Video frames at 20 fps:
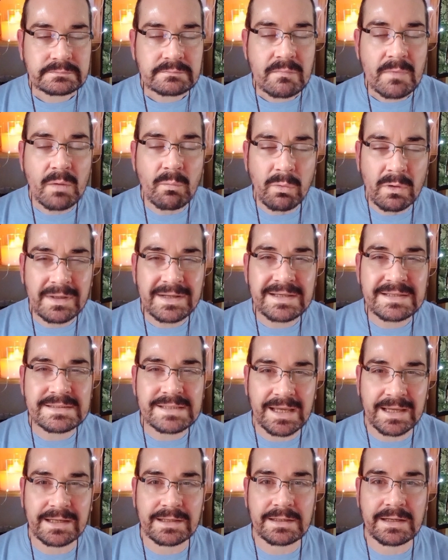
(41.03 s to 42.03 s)
what is
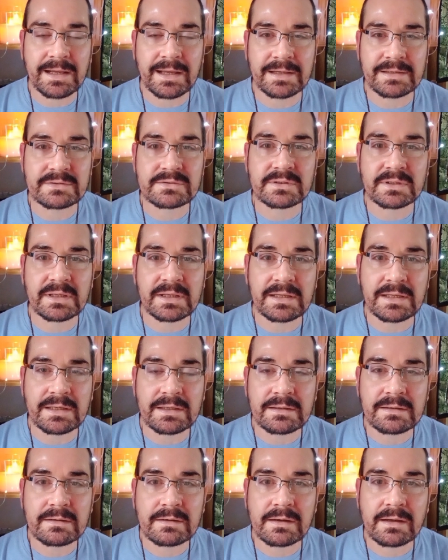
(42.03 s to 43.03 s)
acne
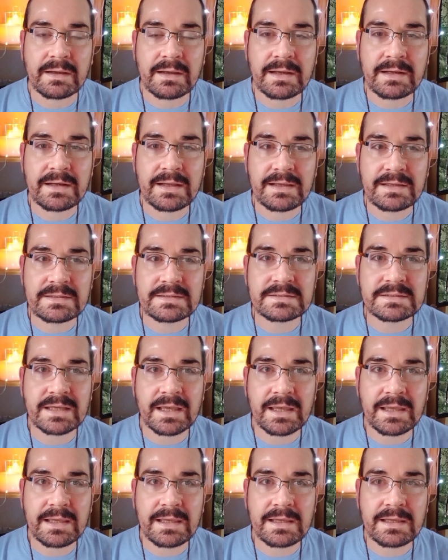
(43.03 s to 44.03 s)
actually? It is
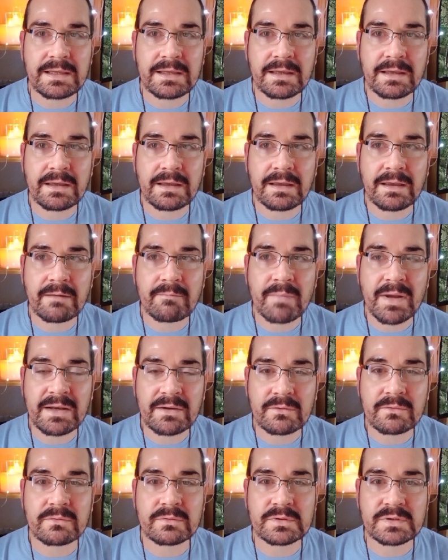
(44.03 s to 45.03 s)
a
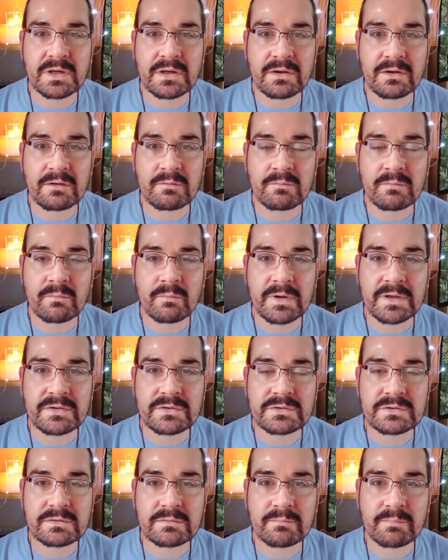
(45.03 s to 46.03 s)
medical term
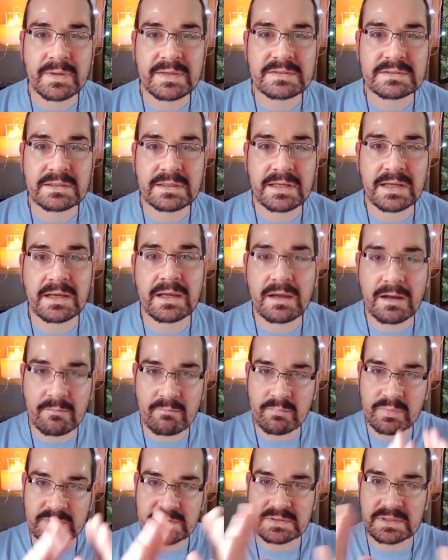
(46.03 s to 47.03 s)
which basically
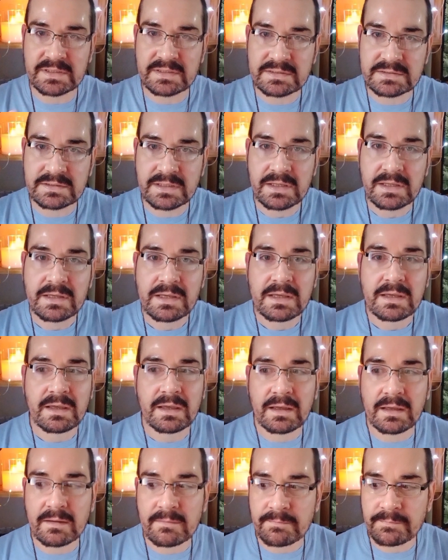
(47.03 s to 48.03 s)
encompasses
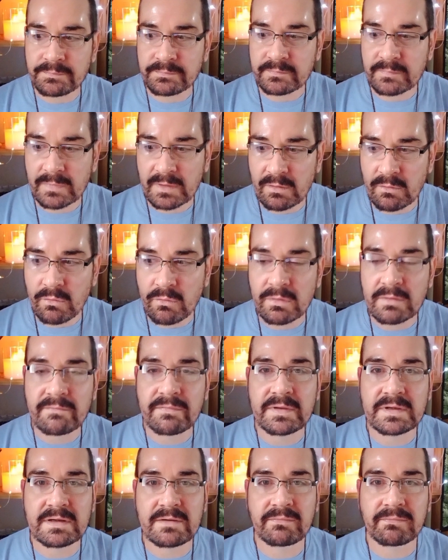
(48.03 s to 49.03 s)
all of
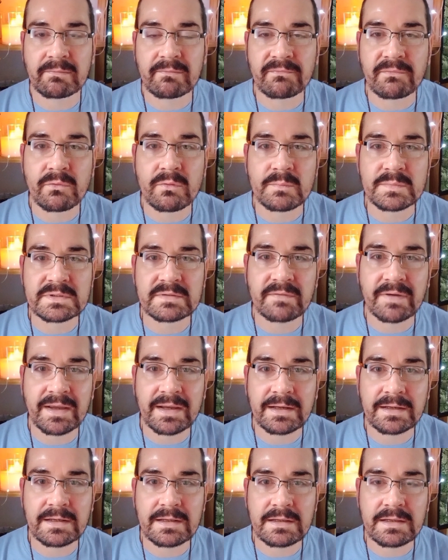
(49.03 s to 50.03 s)
the different forms of
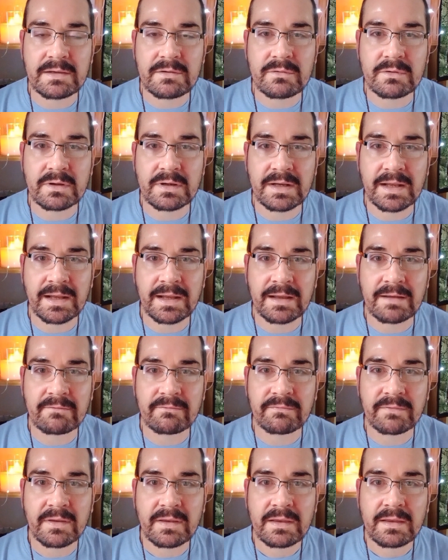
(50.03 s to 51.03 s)
acne you can
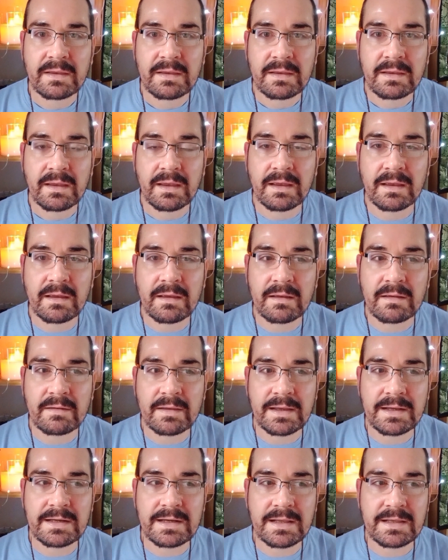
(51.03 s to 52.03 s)
have.
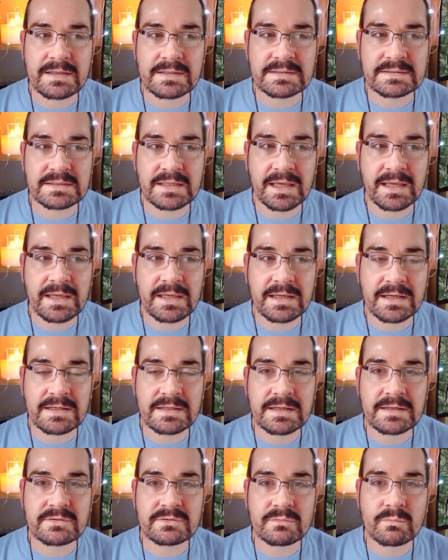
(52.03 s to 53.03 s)
It is a
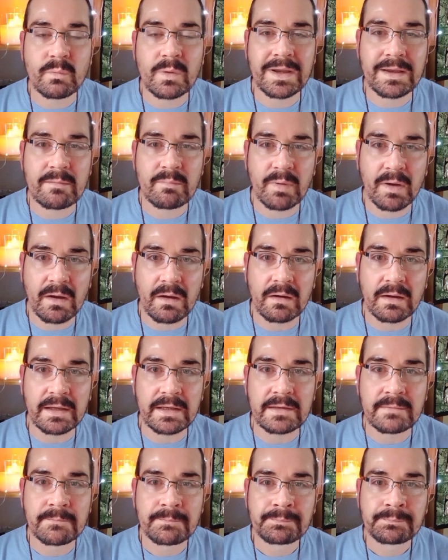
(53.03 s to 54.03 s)
condition
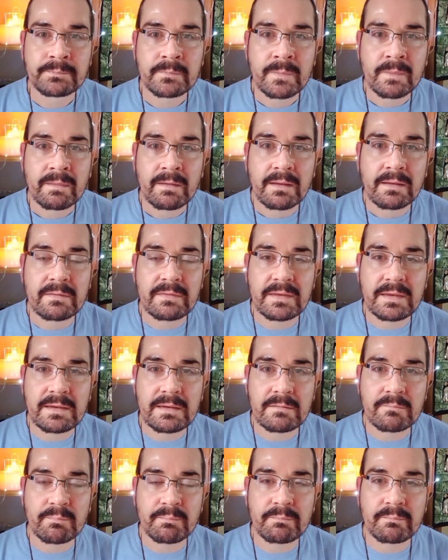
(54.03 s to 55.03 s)
whereby
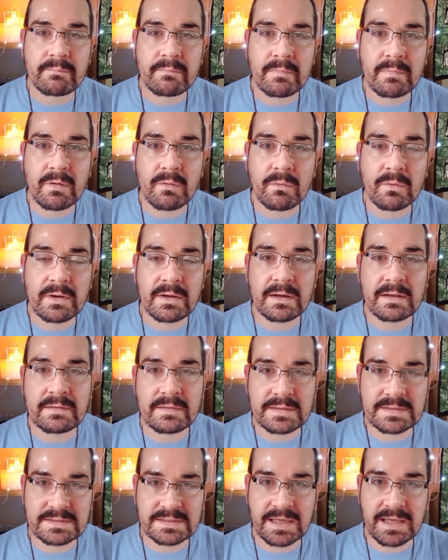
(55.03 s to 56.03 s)
the oil in
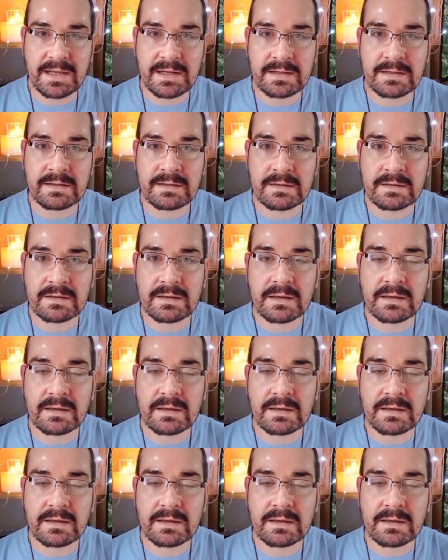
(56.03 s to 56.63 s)
the skin